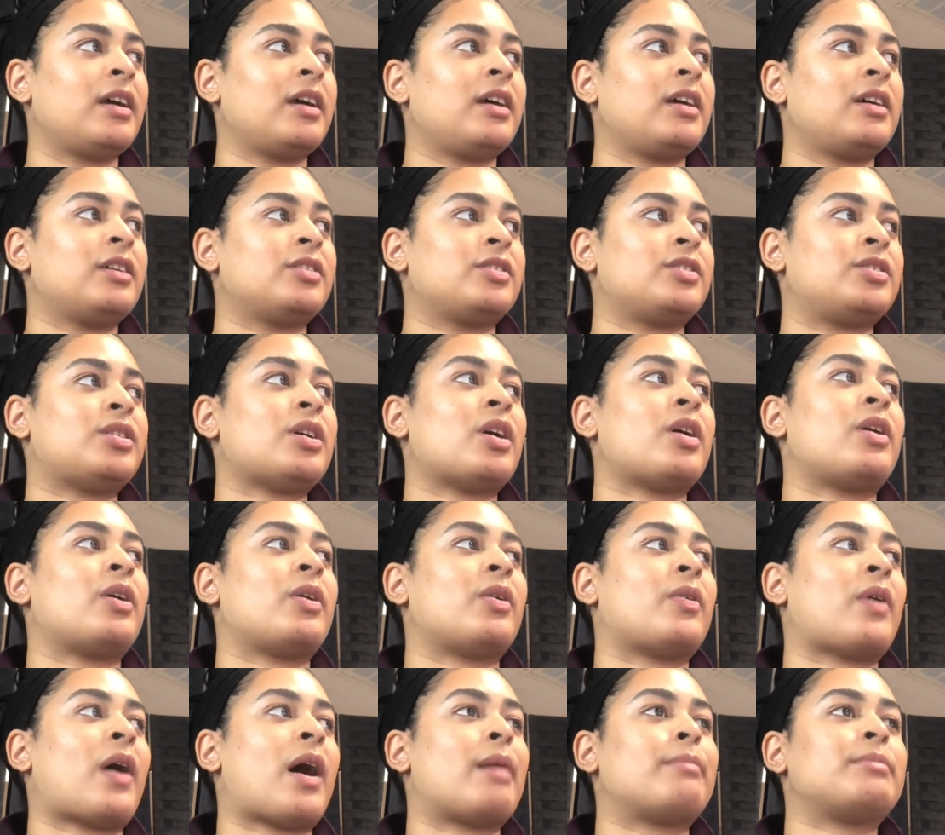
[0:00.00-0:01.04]

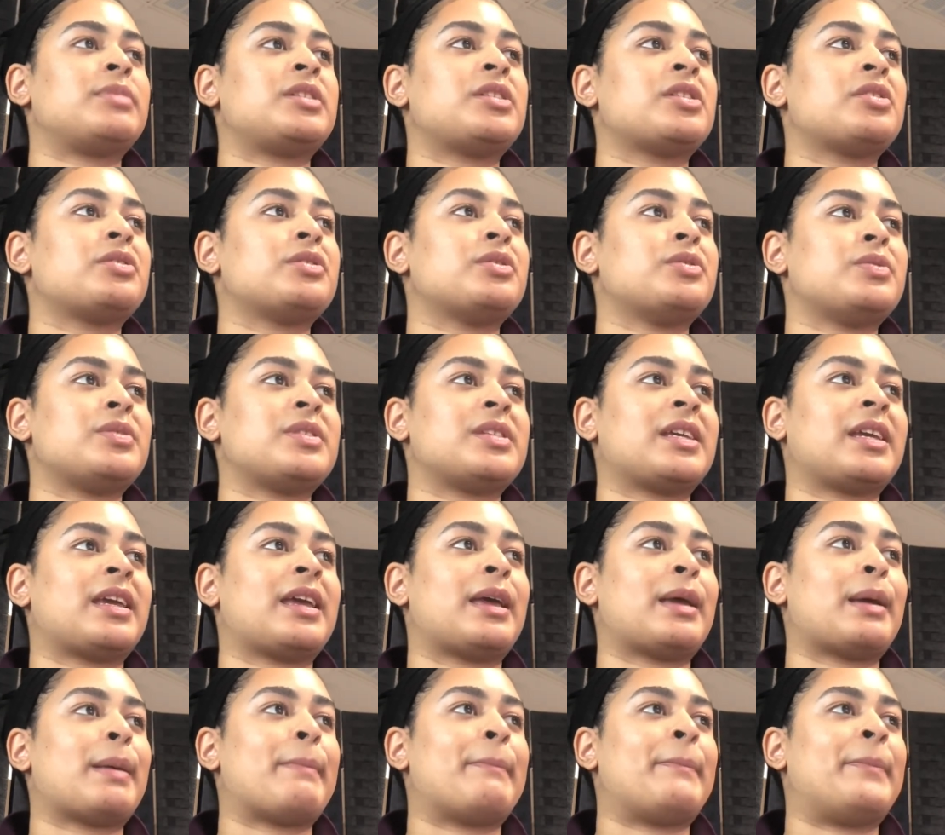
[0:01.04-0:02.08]
So I'm still using
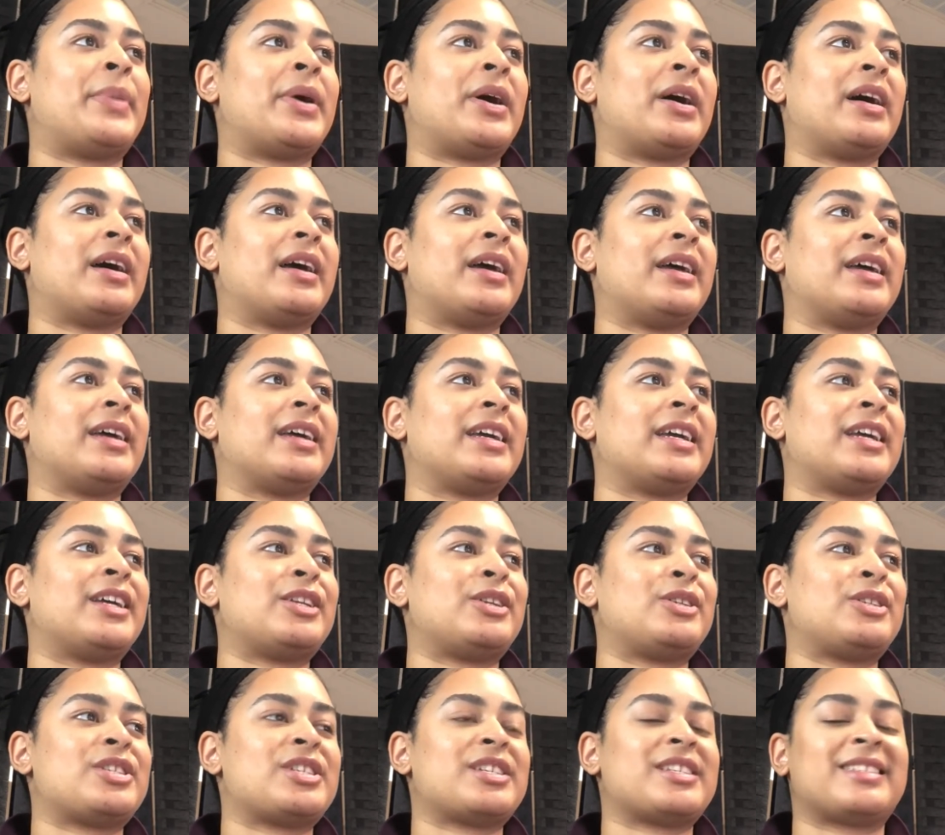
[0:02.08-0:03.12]
it, but
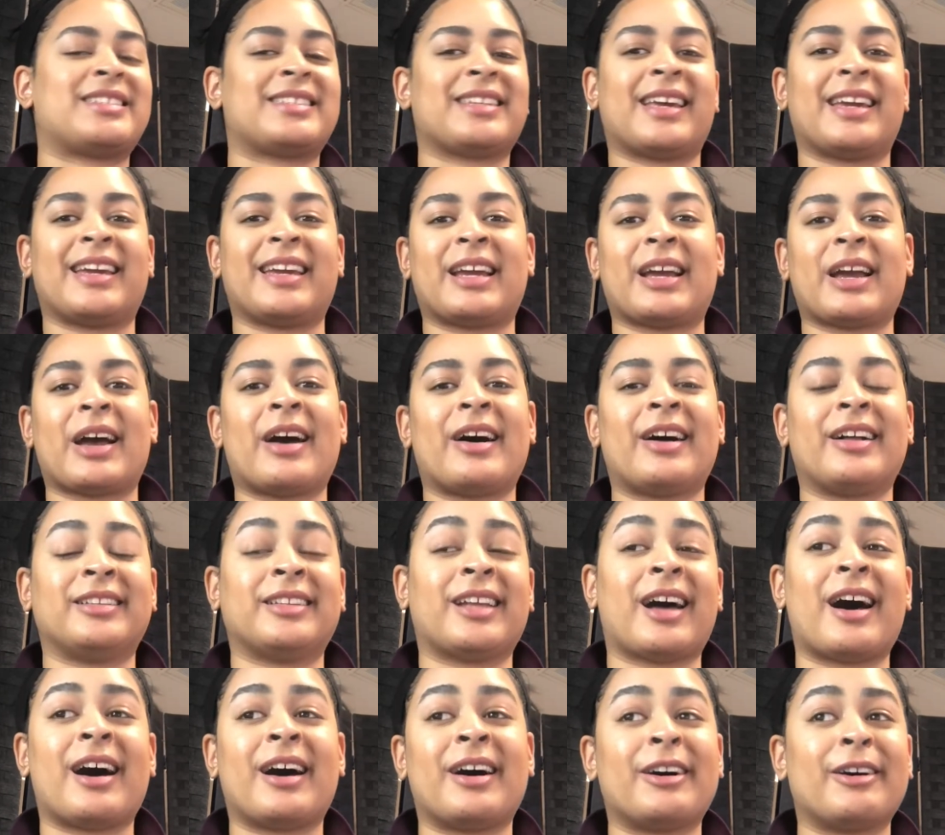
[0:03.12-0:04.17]
it's just like a
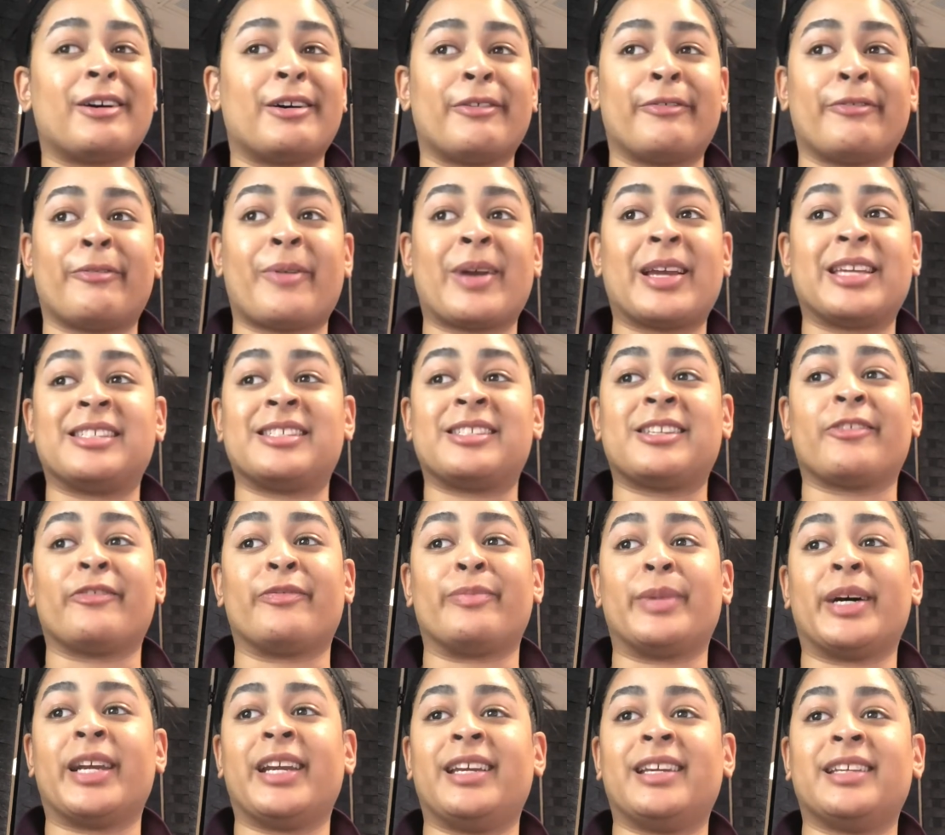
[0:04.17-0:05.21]
lot of waste of
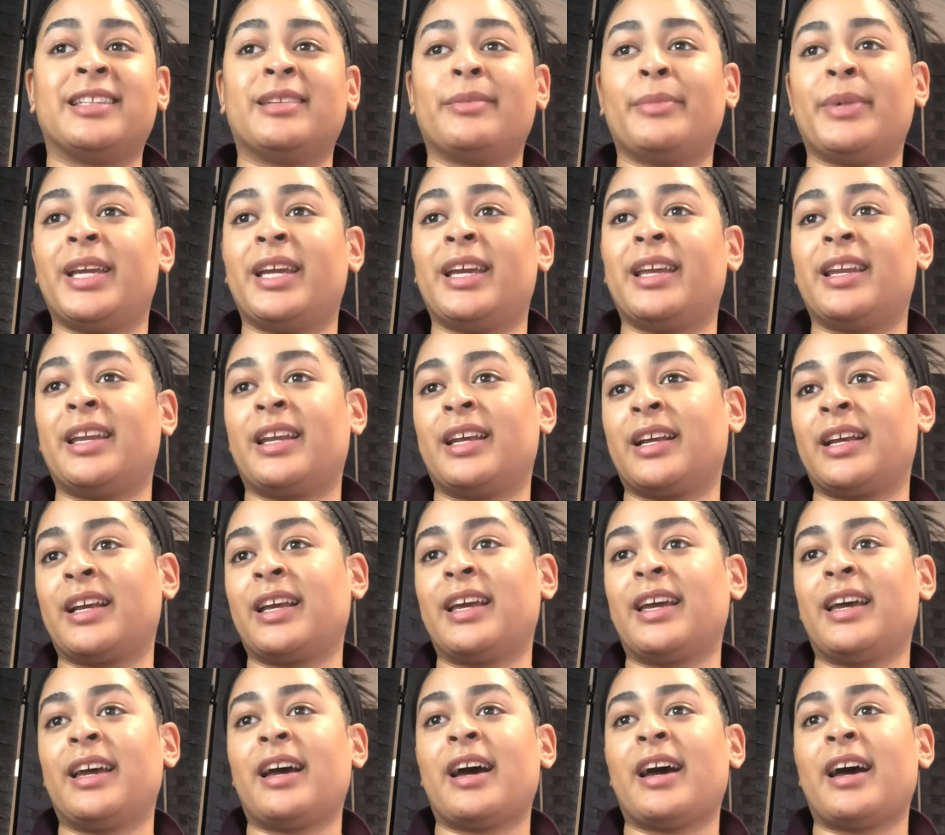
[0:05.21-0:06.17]
money in the beginning.